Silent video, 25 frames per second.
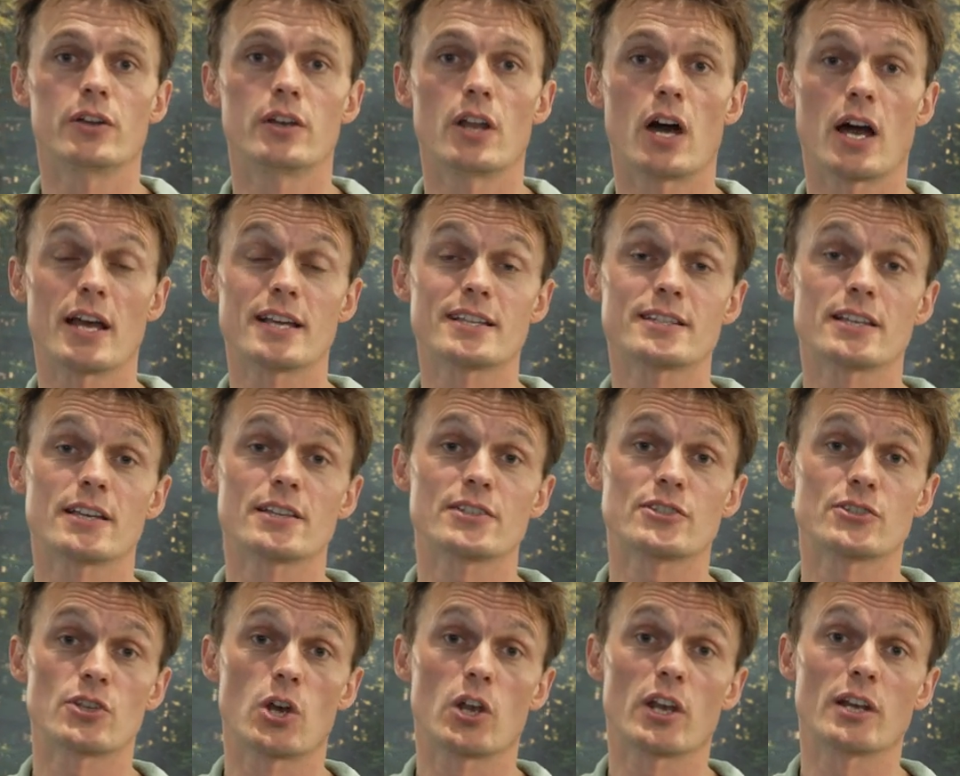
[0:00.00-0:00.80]
nice
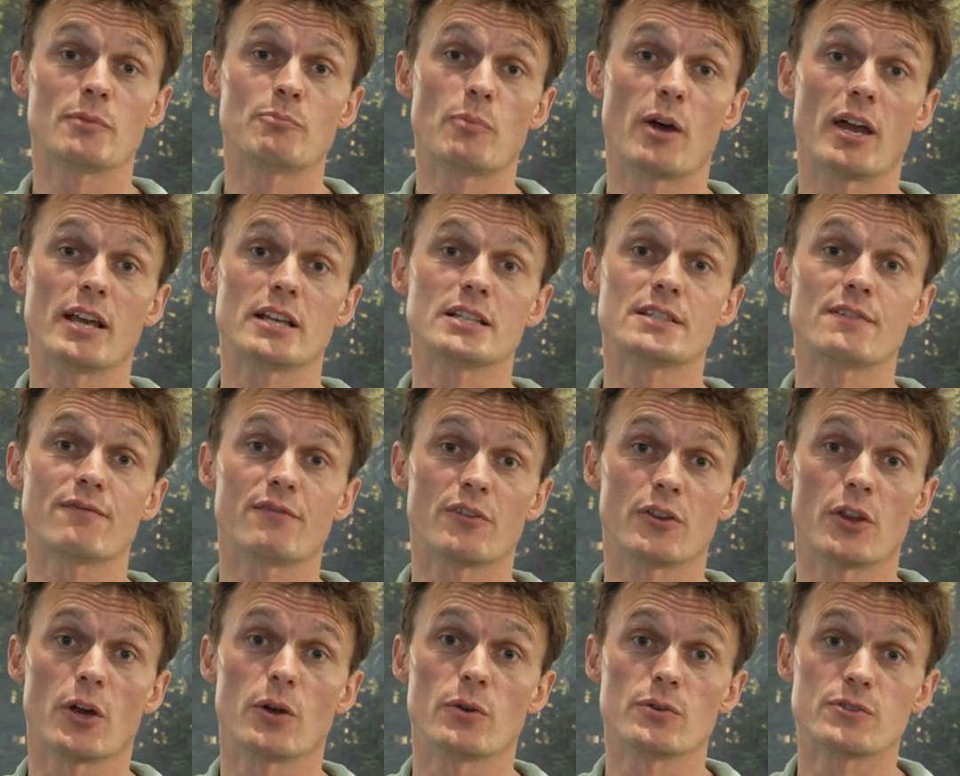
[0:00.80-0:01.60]
solid base
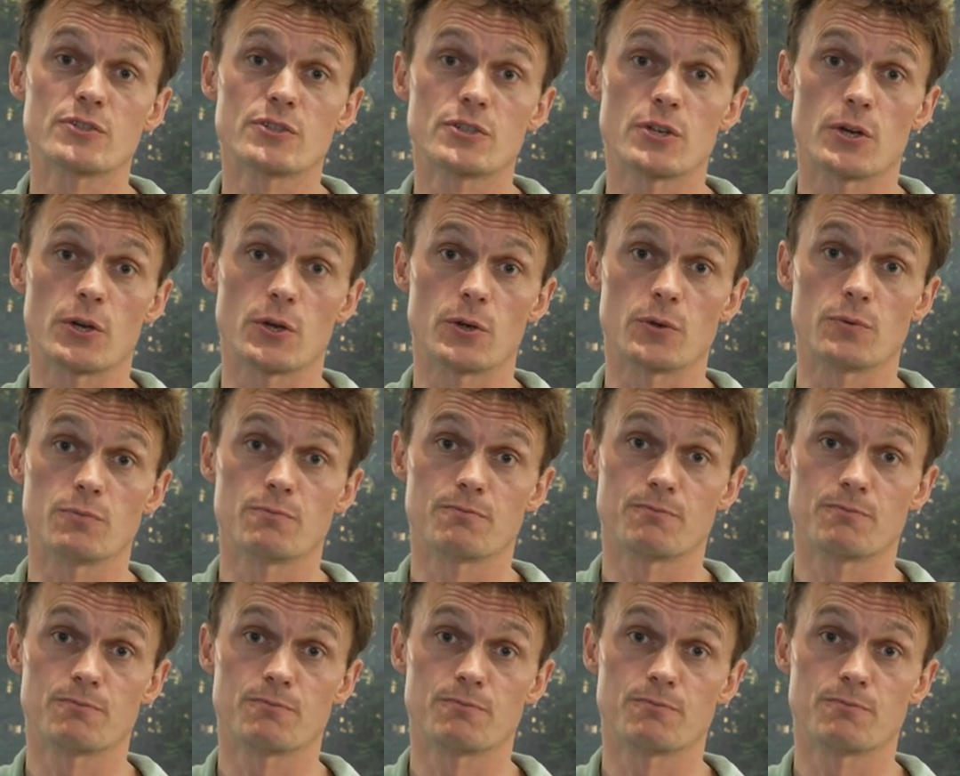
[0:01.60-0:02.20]
for those two.